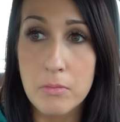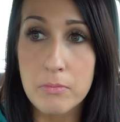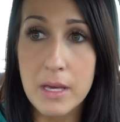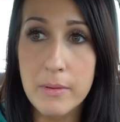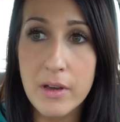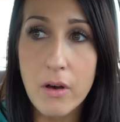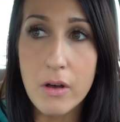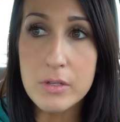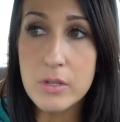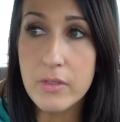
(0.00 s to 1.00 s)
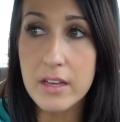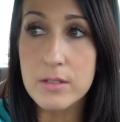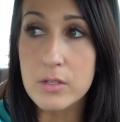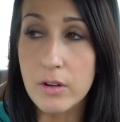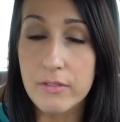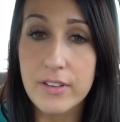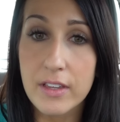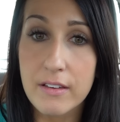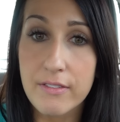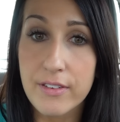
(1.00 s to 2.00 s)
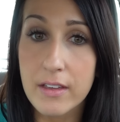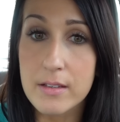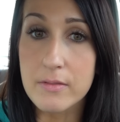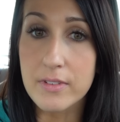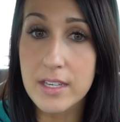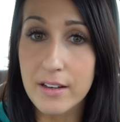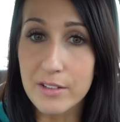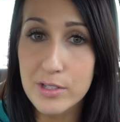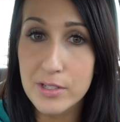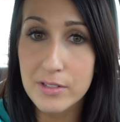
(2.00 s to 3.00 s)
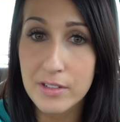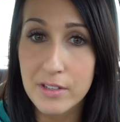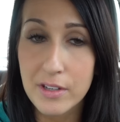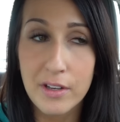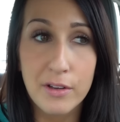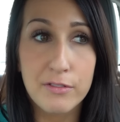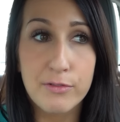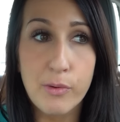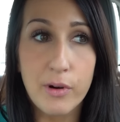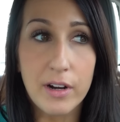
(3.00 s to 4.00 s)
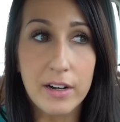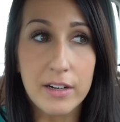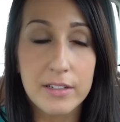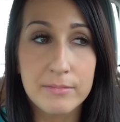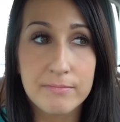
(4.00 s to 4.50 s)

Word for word: maybe I'll also then start feeling feelings of guilt for,